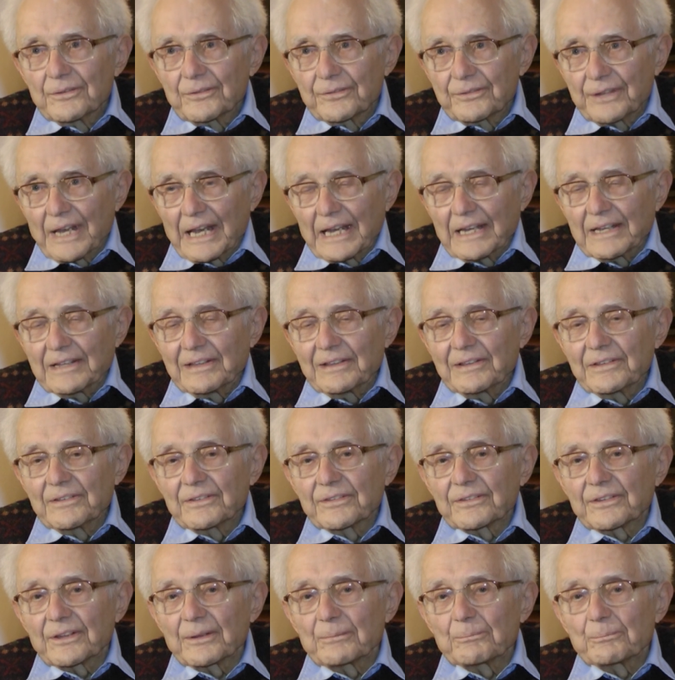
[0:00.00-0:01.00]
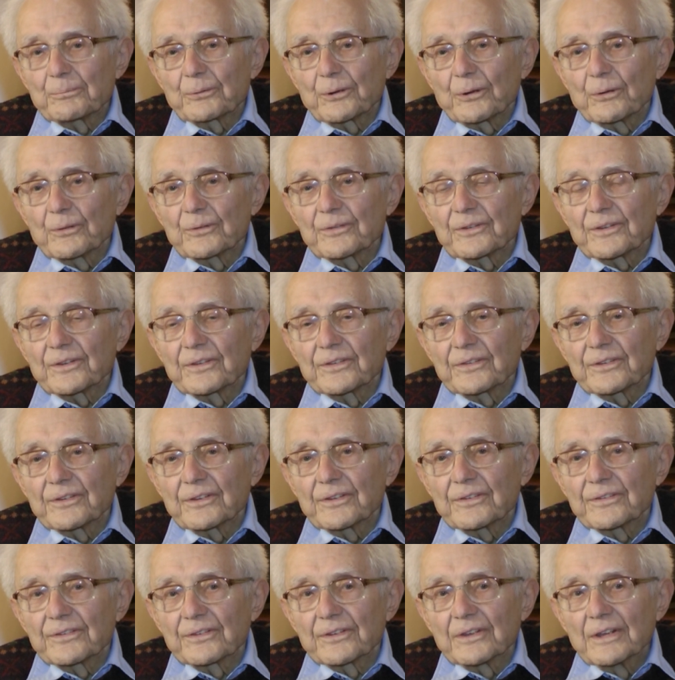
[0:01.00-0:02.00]
things and
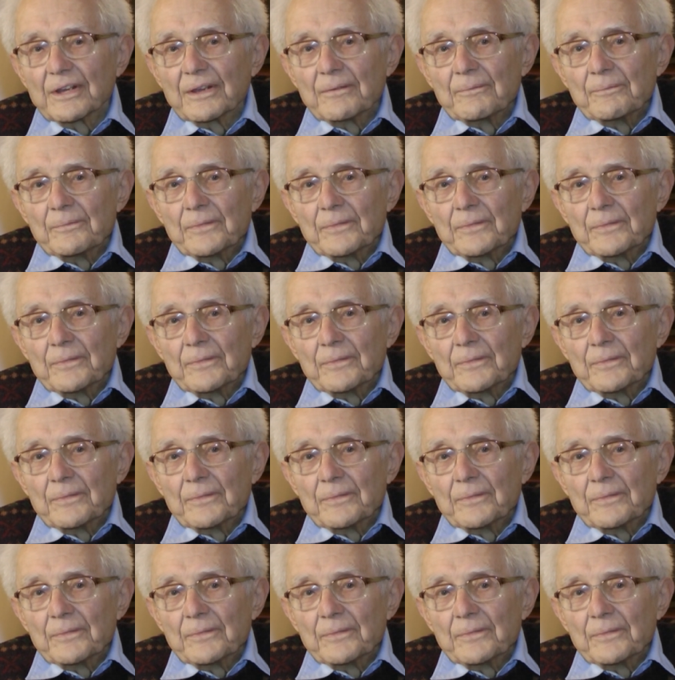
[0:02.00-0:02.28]
processes.